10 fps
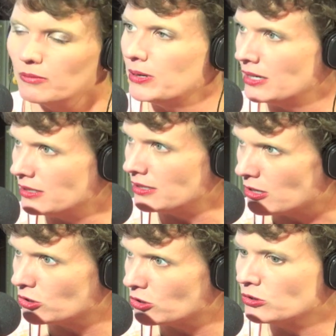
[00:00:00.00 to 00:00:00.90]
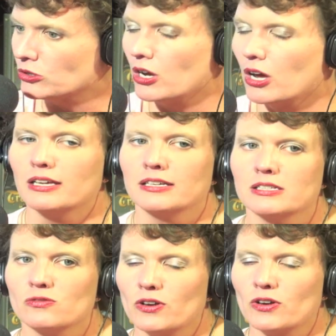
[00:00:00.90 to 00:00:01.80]
being a doctor,
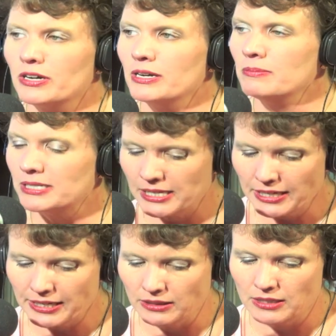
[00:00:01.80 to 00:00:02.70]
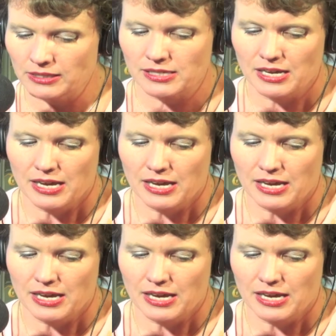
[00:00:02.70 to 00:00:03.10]
is very meticulous